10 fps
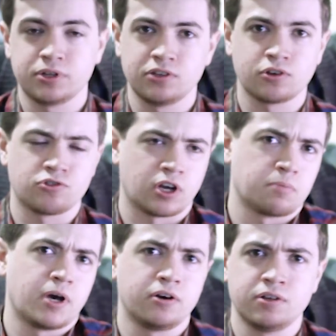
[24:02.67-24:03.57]
Please go check
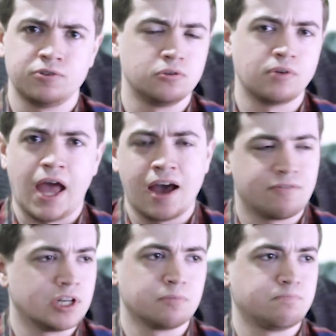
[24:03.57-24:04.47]
him out if you
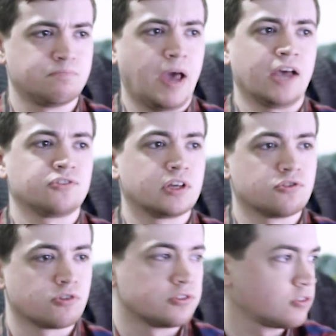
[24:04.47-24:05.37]
have any passing
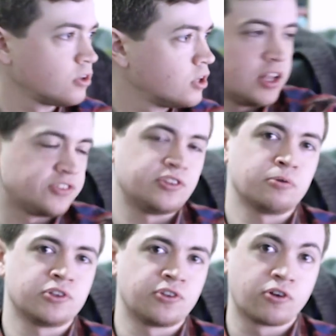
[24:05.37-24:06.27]
interest. Let's see
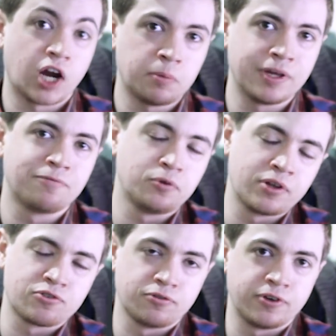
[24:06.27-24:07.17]
what this incredibly
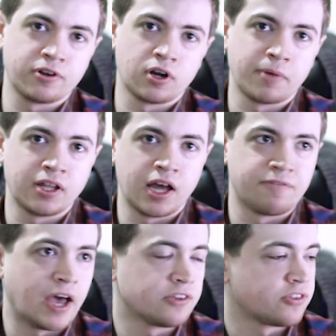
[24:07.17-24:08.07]
influential figure on my
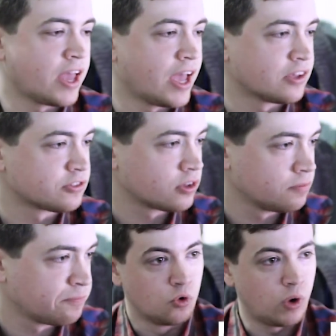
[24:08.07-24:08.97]
life has to ask.
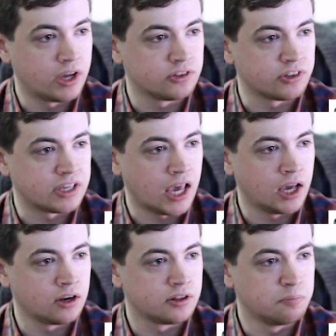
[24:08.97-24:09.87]
Why is a
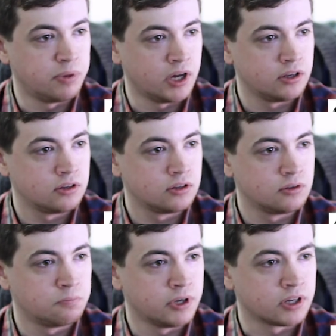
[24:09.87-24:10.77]
can the butt,
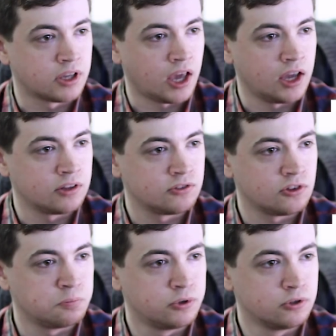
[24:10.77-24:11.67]
but cans
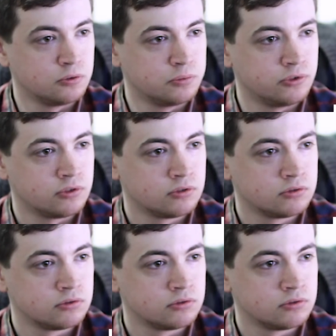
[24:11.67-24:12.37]
is boobs?